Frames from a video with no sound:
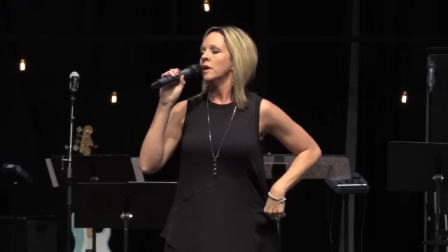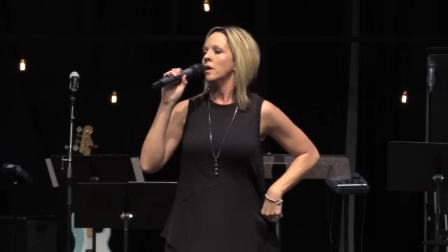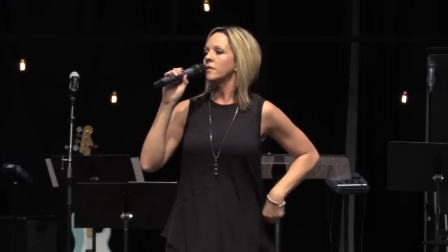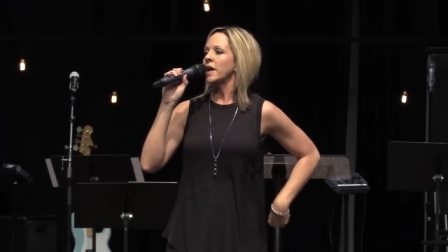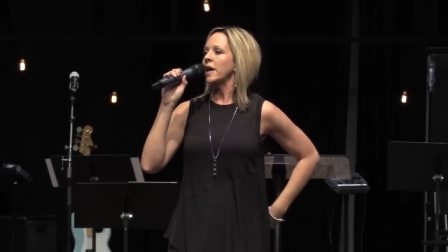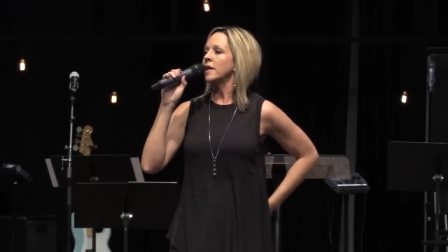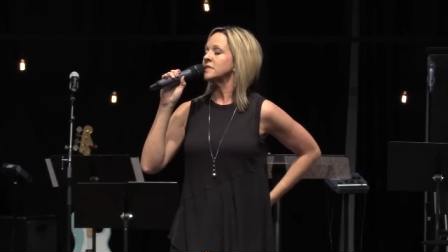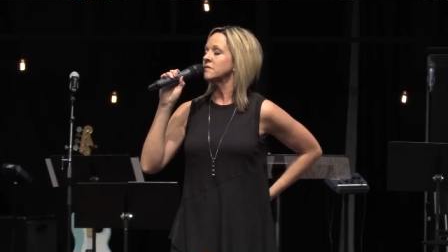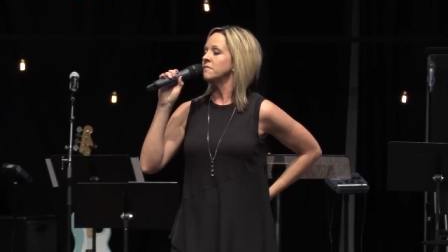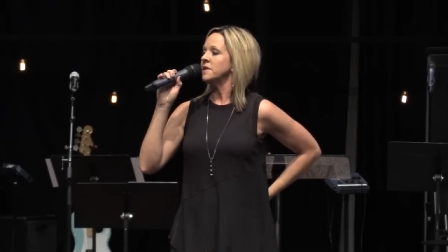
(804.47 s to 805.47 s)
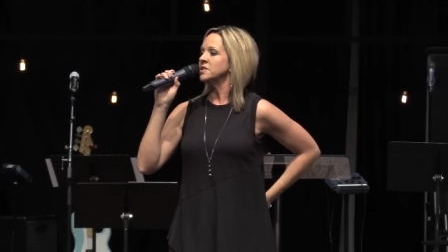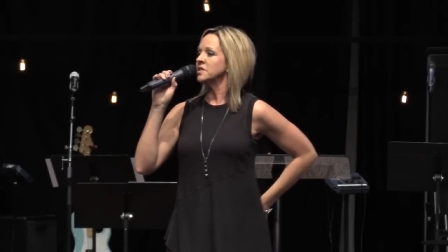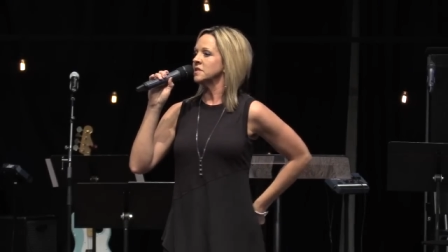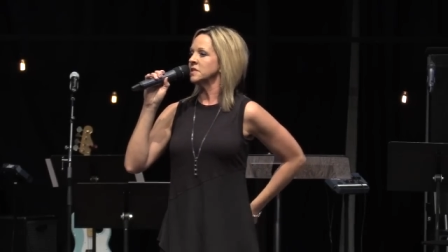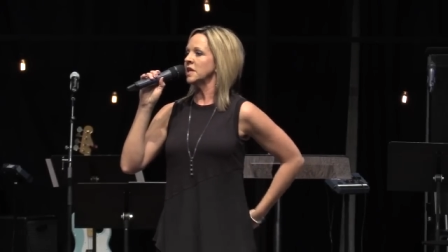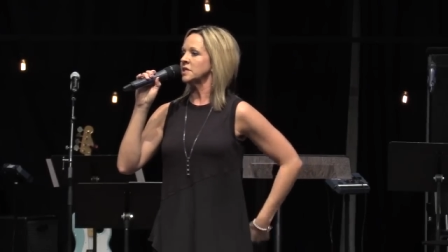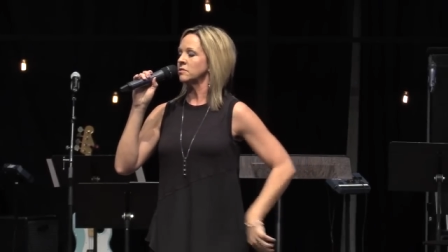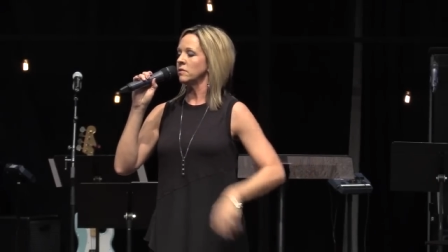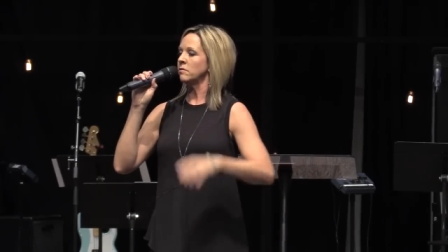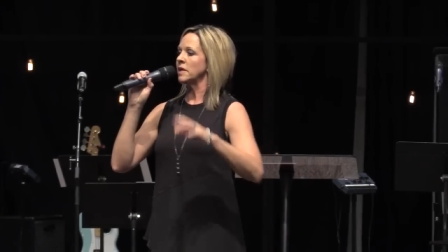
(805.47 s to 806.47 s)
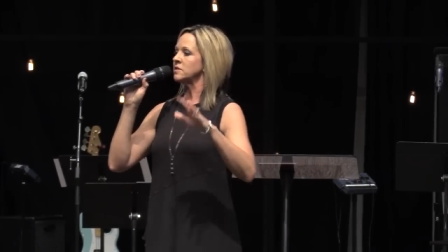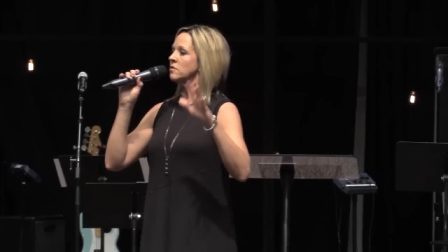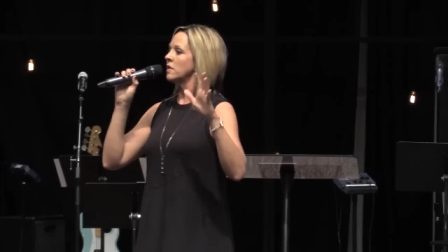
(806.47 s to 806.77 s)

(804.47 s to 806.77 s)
Okay, that's Ephesians 6. So we wrestle